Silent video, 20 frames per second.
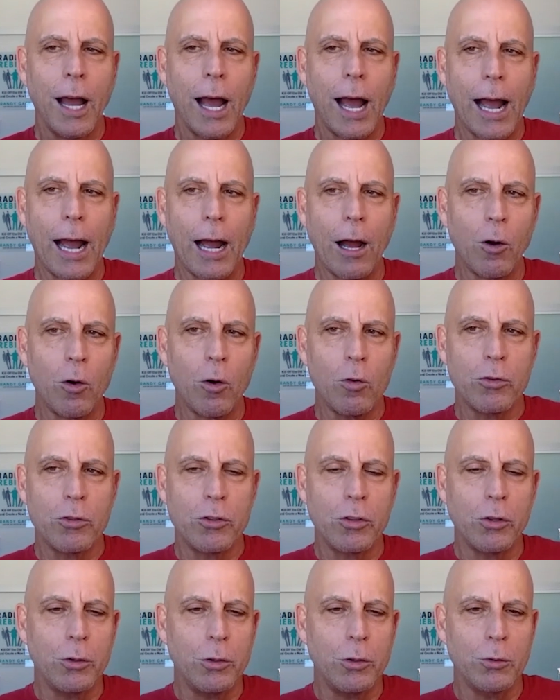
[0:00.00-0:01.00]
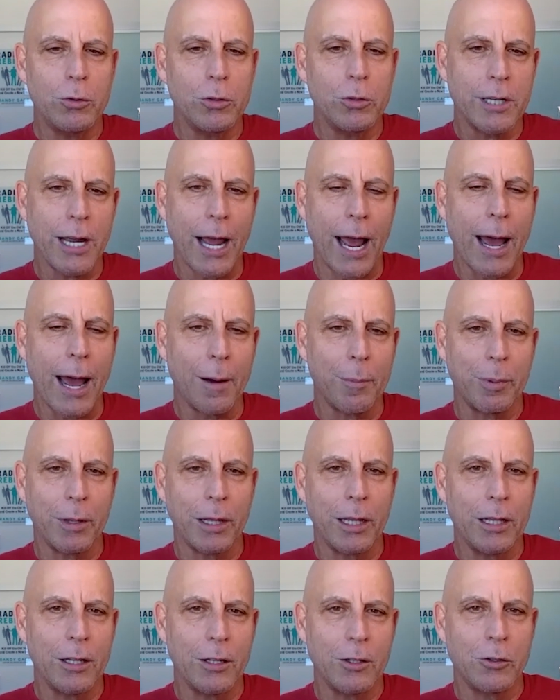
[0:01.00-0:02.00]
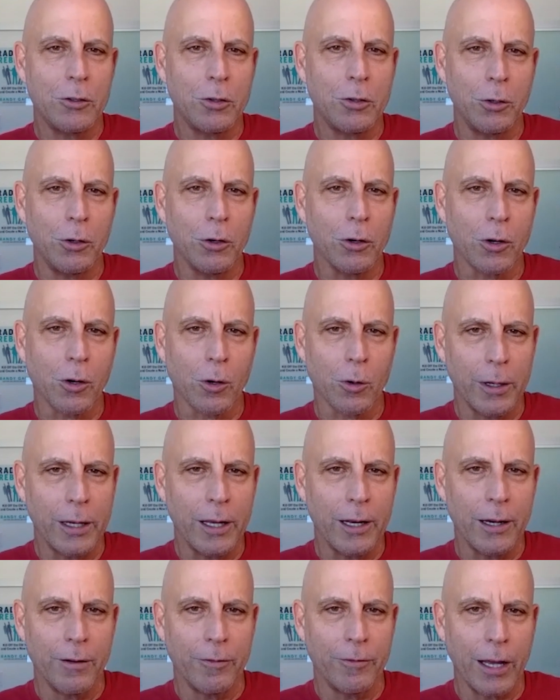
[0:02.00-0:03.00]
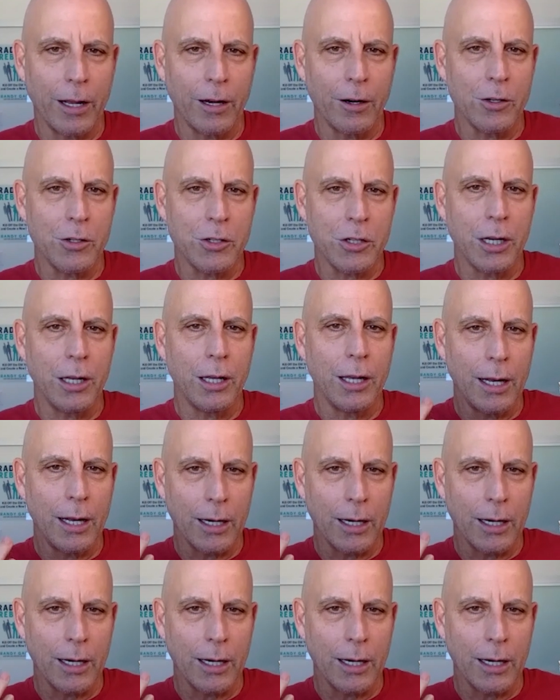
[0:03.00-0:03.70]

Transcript: How do you tap into your creative energy?